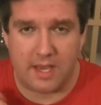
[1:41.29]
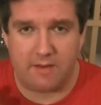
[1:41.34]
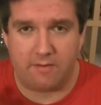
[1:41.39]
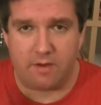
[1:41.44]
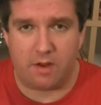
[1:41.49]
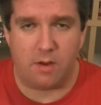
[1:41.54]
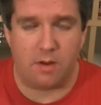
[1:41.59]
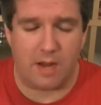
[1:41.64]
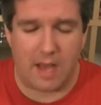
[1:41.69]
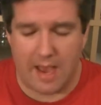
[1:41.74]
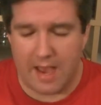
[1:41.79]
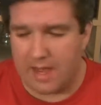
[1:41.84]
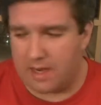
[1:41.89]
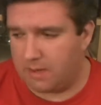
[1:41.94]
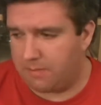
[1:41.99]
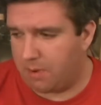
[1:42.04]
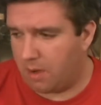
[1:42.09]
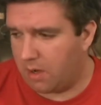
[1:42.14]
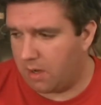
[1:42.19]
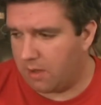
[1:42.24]
Uh, I had
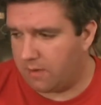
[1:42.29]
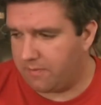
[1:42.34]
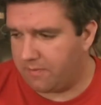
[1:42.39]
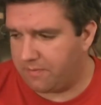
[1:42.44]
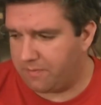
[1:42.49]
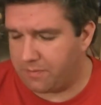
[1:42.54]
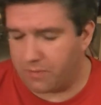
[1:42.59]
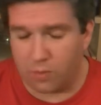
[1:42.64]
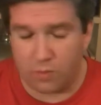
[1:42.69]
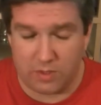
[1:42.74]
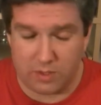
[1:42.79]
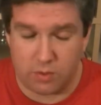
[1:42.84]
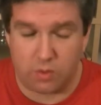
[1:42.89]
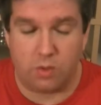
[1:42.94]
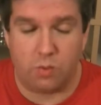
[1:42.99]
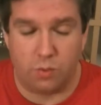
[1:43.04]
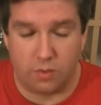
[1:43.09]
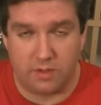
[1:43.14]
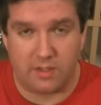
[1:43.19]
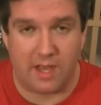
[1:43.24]
a bottle of, which
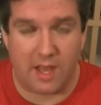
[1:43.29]
once